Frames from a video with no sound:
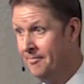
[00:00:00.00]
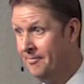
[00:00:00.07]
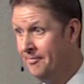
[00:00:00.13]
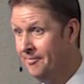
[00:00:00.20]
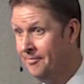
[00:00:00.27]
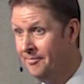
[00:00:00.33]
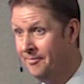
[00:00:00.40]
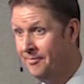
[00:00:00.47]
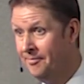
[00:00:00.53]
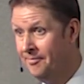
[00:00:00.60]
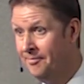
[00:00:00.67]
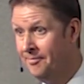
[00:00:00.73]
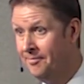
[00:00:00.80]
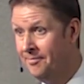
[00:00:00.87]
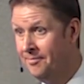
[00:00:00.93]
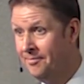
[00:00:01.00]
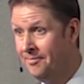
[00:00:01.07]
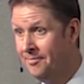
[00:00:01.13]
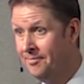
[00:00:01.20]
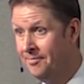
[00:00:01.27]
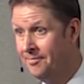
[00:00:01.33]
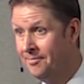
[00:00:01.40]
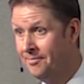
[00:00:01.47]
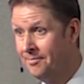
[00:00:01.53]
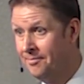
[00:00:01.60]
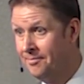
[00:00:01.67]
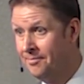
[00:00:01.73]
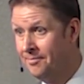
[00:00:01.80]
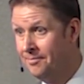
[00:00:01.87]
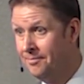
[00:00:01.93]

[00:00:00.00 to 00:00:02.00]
Nobody speaks.